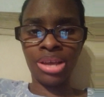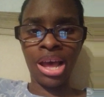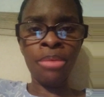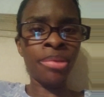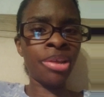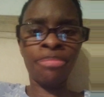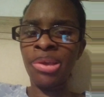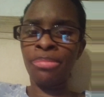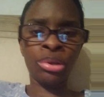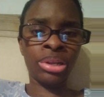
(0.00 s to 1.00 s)
how many
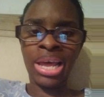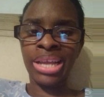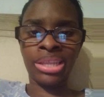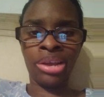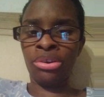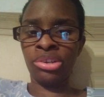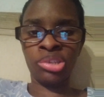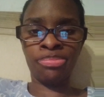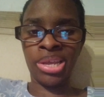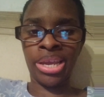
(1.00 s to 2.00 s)
people are like that on
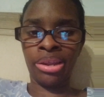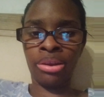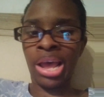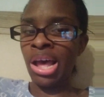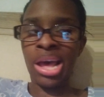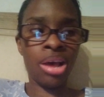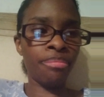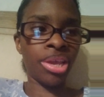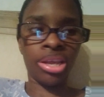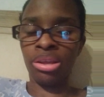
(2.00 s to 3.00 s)
this planet? How
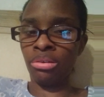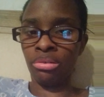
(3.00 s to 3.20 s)
many?